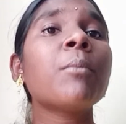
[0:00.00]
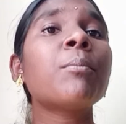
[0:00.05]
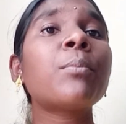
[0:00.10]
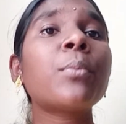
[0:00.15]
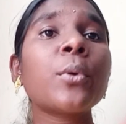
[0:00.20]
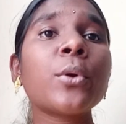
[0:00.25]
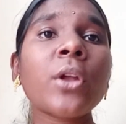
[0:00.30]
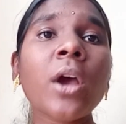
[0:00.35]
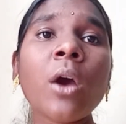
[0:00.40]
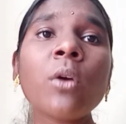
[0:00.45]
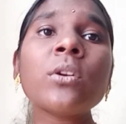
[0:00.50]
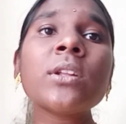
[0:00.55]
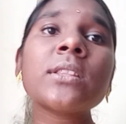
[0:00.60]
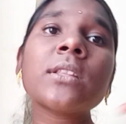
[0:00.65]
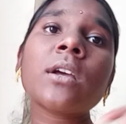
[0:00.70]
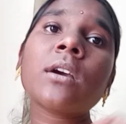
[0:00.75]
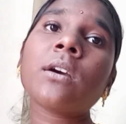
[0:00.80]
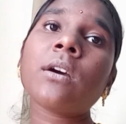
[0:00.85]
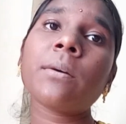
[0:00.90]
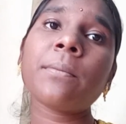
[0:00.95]
Put down in
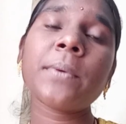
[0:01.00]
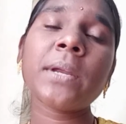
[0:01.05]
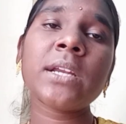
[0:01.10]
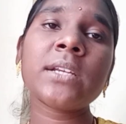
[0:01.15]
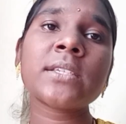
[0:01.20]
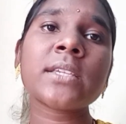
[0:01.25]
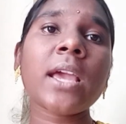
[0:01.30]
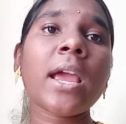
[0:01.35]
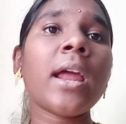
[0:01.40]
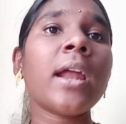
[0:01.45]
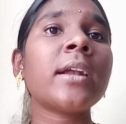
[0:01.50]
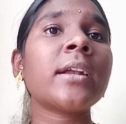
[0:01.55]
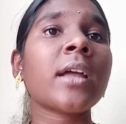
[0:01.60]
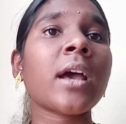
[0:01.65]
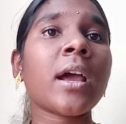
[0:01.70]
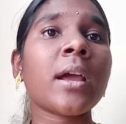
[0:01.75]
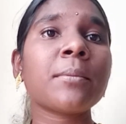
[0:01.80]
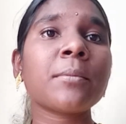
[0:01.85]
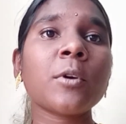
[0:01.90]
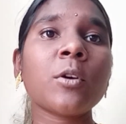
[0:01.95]
the comments and I
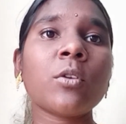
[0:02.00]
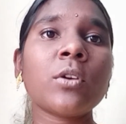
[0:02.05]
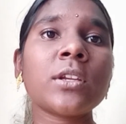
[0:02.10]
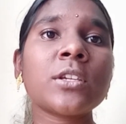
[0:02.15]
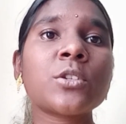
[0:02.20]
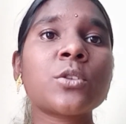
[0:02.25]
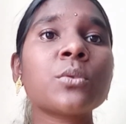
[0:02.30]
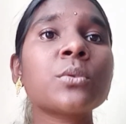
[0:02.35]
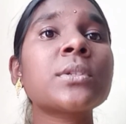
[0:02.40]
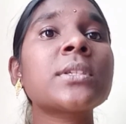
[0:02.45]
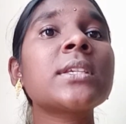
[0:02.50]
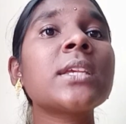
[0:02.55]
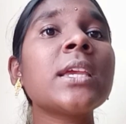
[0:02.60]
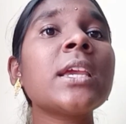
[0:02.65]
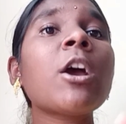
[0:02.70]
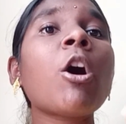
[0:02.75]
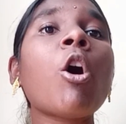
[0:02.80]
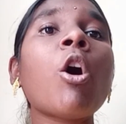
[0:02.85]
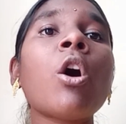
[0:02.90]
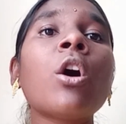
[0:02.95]
am going to
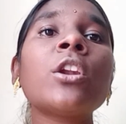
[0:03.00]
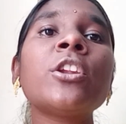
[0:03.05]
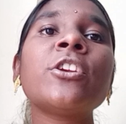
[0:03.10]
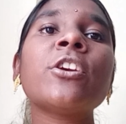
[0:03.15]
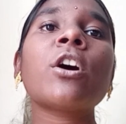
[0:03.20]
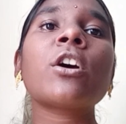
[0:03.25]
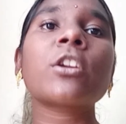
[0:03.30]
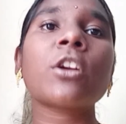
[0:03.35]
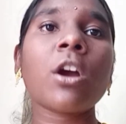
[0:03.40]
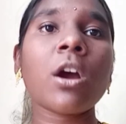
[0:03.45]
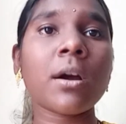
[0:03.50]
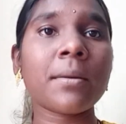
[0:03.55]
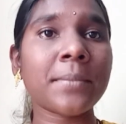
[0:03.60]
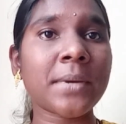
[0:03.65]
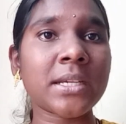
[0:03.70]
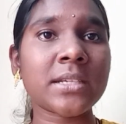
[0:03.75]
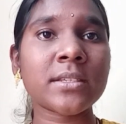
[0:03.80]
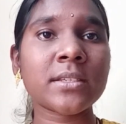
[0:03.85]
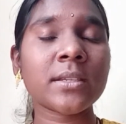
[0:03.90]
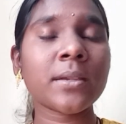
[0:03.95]
see all your
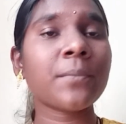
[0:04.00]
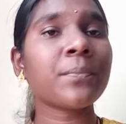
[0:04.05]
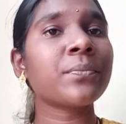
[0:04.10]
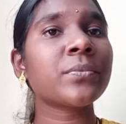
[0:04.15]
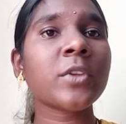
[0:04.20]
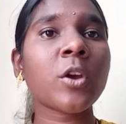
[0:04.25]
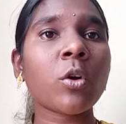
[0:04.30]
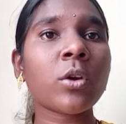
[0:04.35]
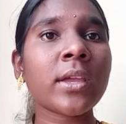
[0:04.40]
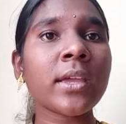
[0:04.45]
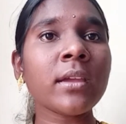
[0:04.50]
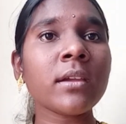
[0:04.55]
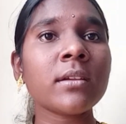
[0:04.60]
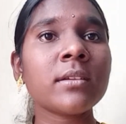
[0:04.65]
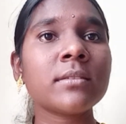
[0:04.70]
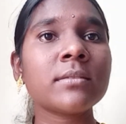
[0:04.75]
comments. Okay?